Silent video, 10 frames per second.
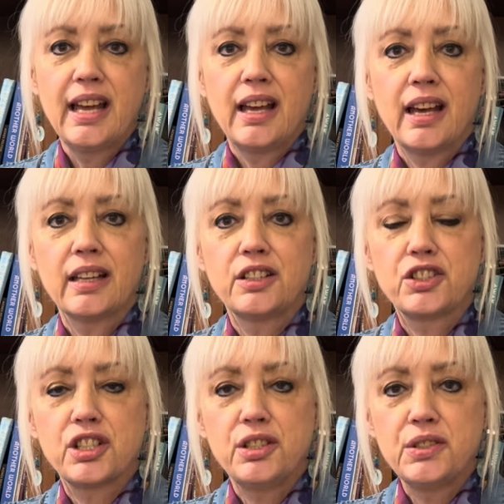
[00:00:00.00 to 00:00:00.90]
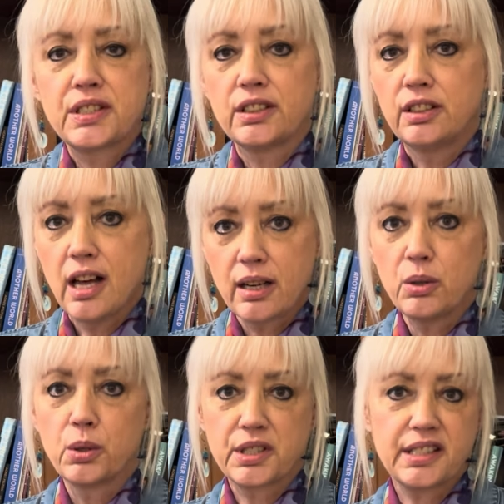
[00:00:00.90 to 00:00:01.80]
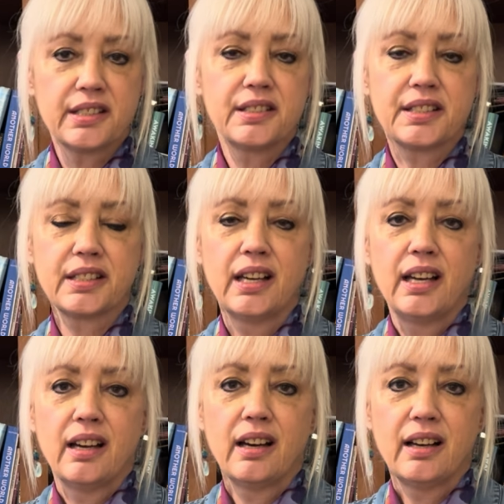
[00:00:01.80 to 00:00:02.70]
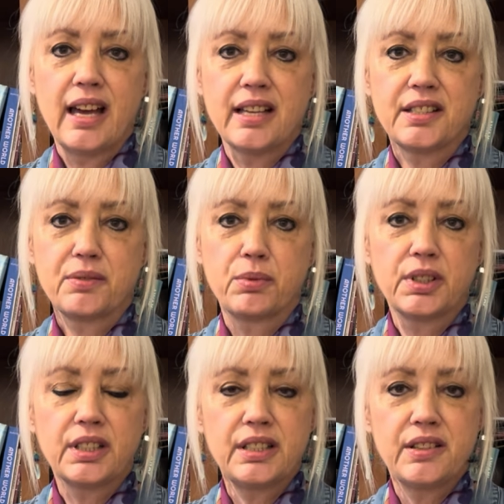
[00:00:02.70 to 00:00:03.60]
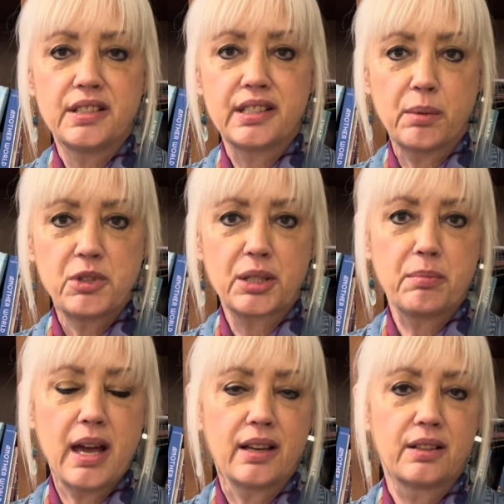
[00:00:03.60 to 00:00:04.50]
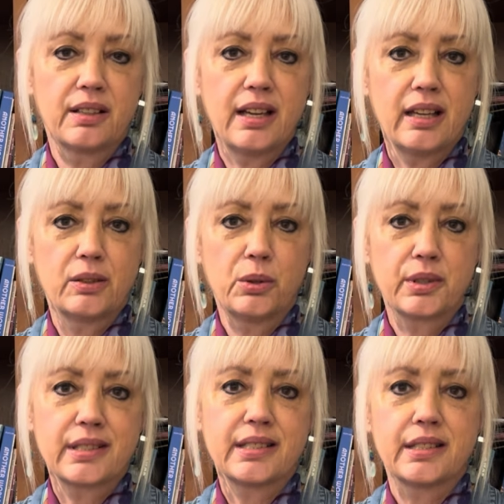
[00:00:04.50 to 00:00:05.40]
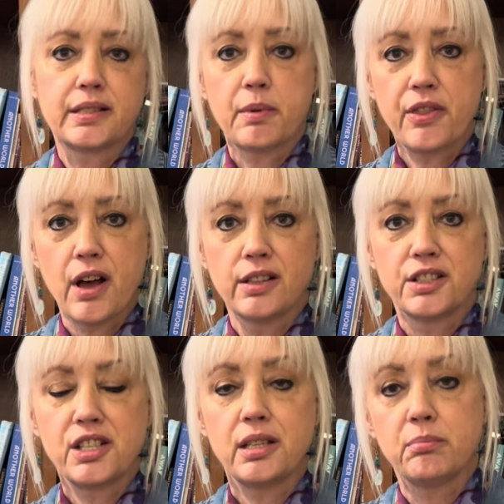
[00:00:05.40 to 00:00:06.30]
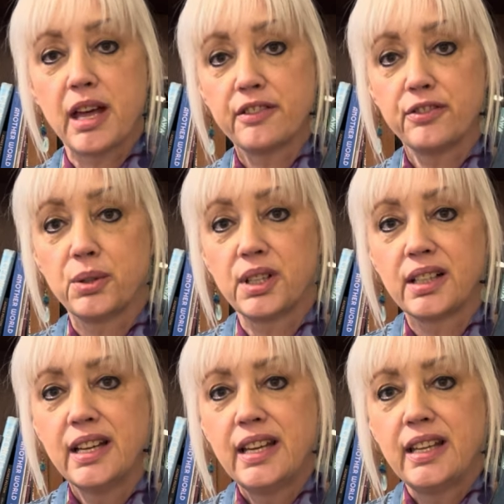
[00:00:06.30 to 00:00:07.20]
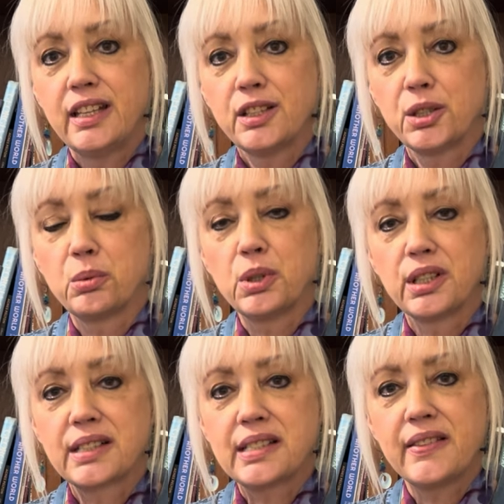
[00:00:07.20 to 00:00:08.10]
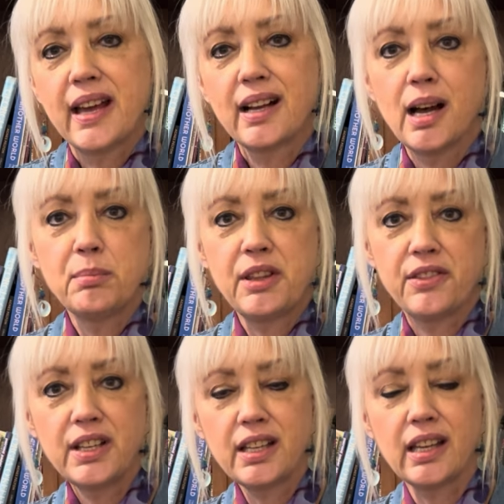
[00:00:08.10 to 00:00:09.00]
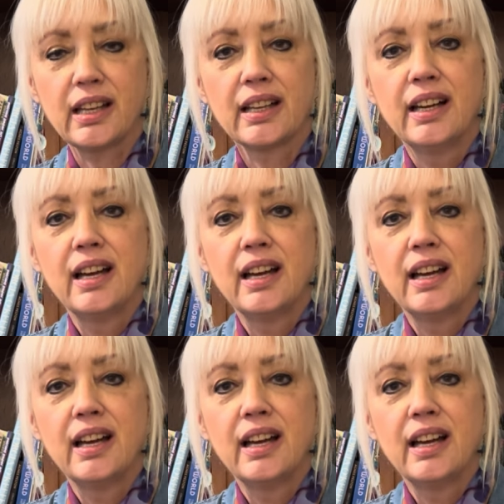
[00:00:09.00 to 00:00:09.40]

and she used a lot of horses as really the subject matter, and horses as mythology and metaphor in her works. And that got me thinking.